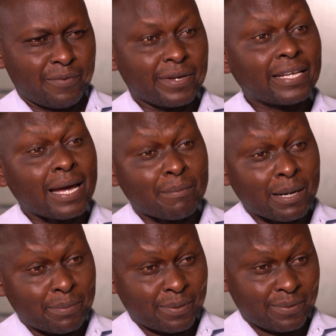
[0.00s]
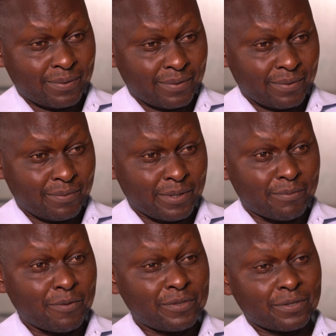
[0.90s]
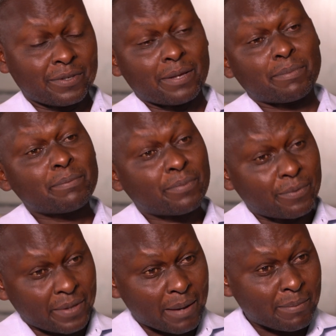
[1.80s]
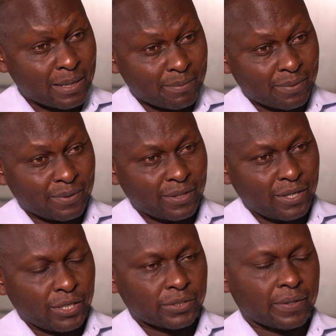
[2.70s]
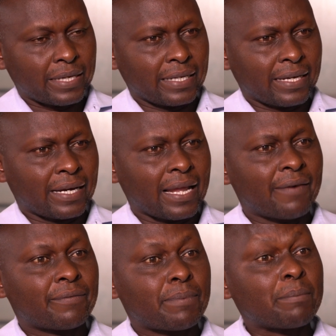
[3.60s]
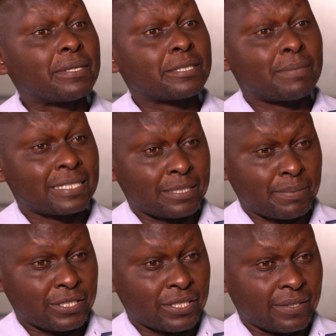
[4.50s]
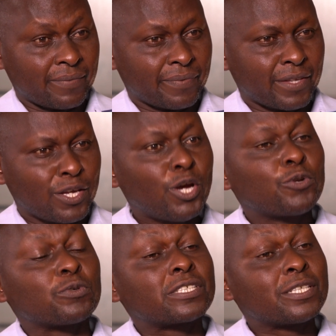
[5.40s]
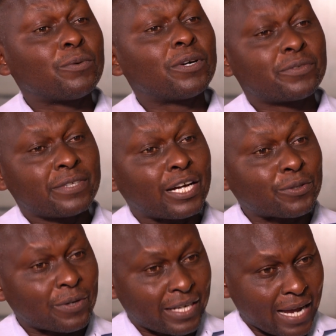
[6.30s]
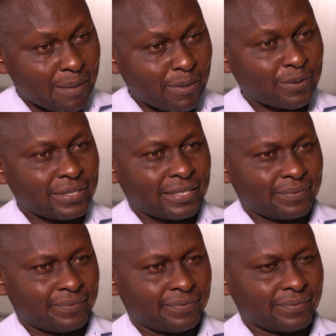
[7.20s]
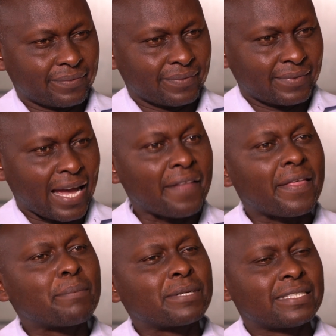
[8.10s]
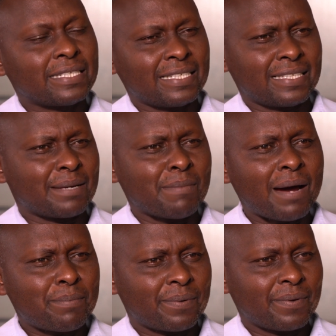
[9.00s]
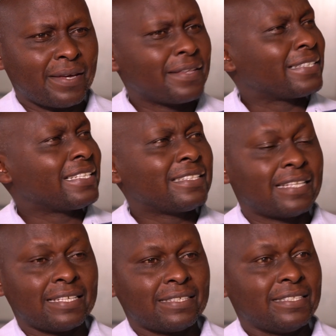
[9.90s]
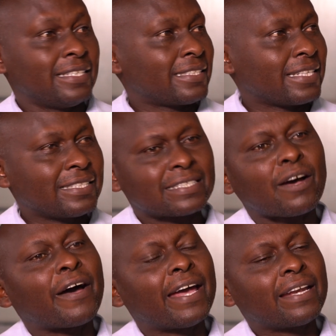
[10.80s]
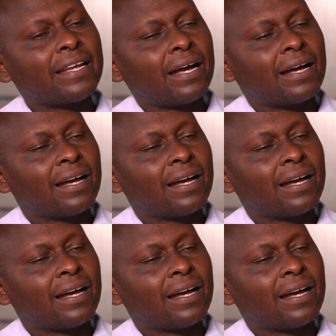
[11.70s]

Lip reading: we had a map. We moved to the people with a map so that they can have public participation to see what we are talking about. And they appreciated the map. They said, yes, this is our area,